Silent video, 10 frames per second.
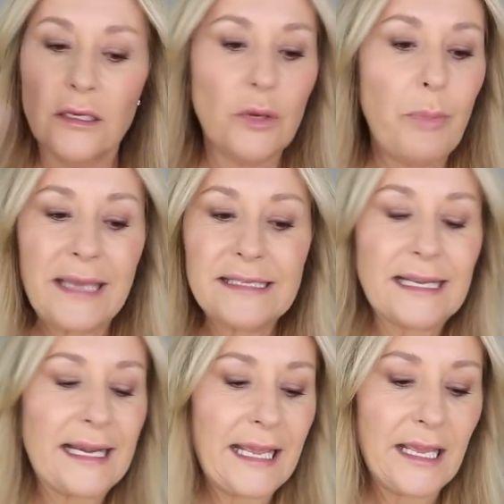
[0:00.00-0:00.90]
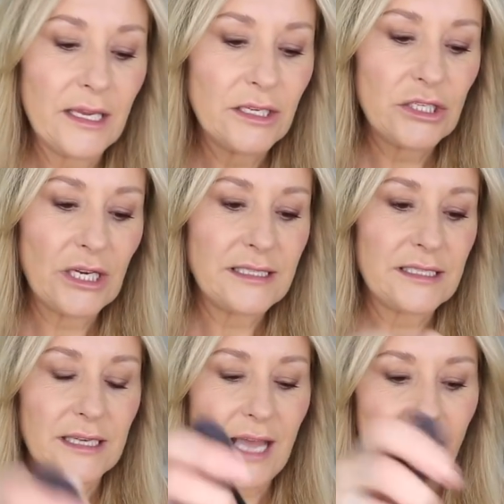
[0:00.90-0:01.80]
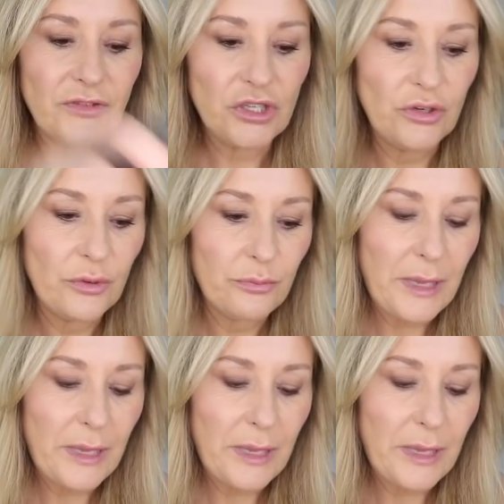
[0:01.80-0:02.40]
You basically just have to